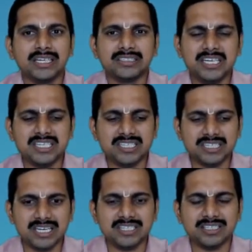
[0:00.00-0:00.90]
this
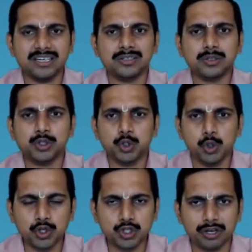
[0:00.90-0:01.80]
is a
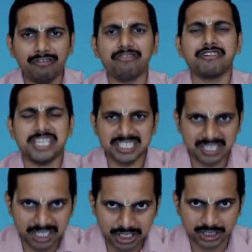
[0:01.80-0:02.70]
source of
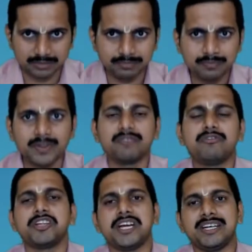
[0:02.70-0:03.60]
frustration
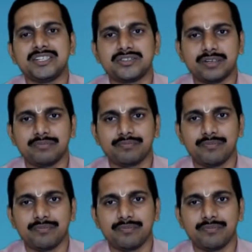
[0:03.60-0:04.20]
for the industry